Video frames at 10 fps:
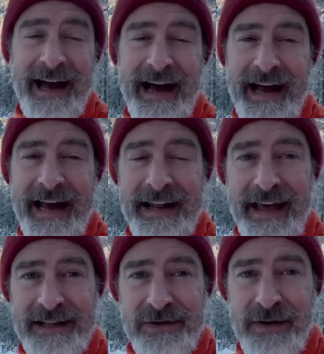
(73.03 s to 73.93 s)
Uh, and in
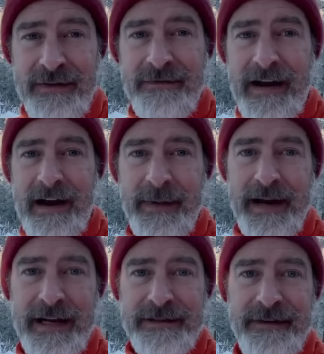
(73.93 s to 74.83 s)
that sort of
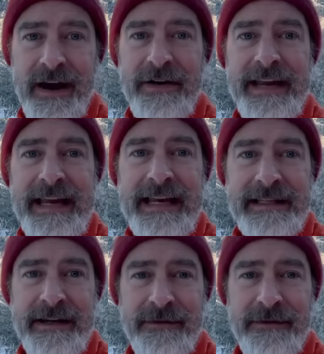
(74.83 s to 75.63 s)
environment, it is very easy